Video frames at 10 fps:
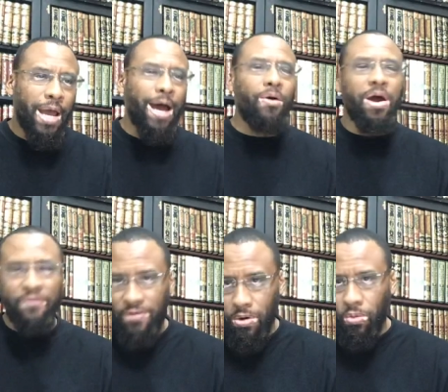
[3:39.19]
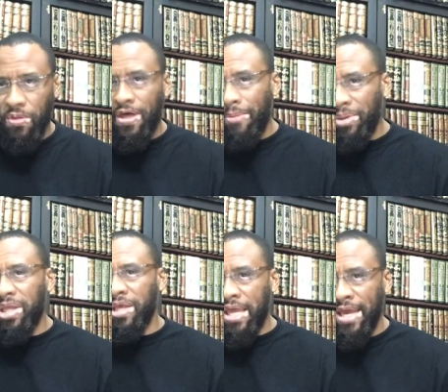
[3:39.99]
However, with that
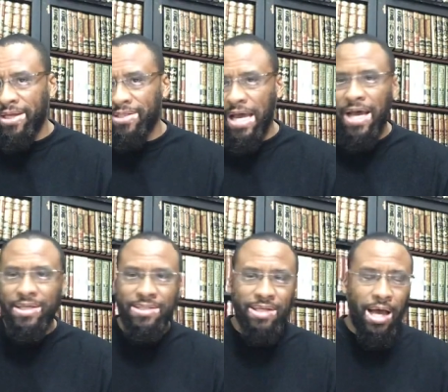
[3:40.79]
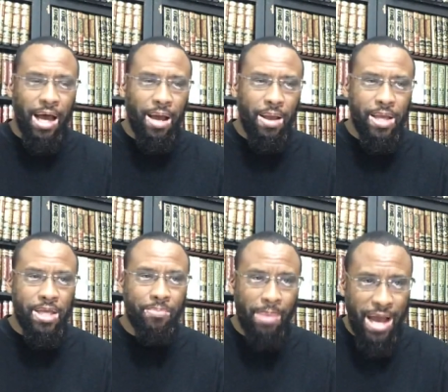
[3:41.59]
being the case, as
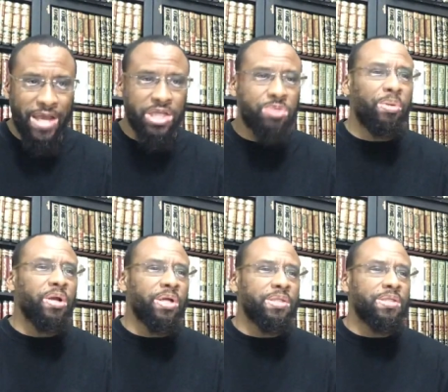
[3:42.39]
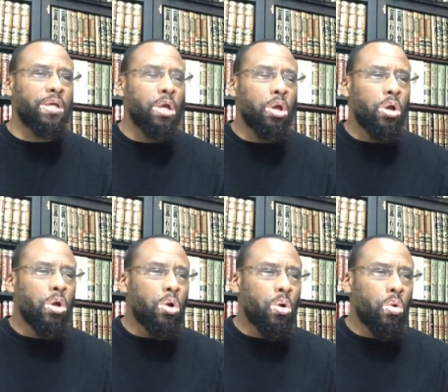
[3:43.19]
in my experience
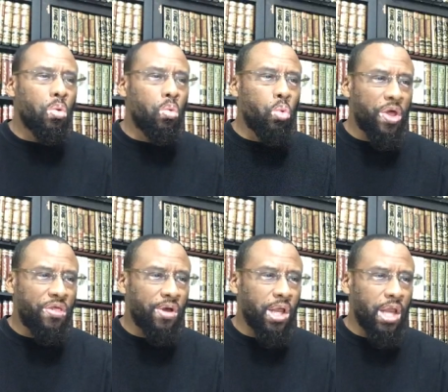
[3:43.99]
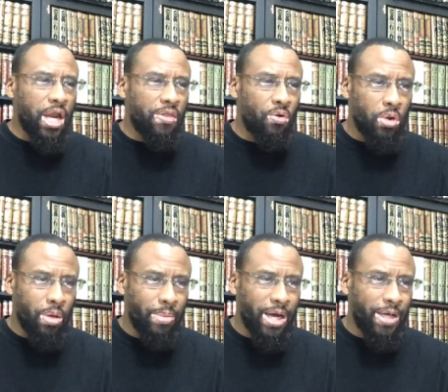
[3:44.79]
with a lot of the
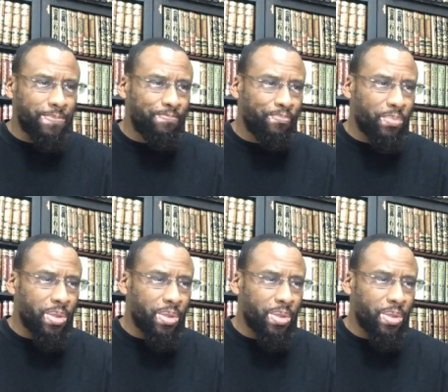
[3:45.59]
ulama,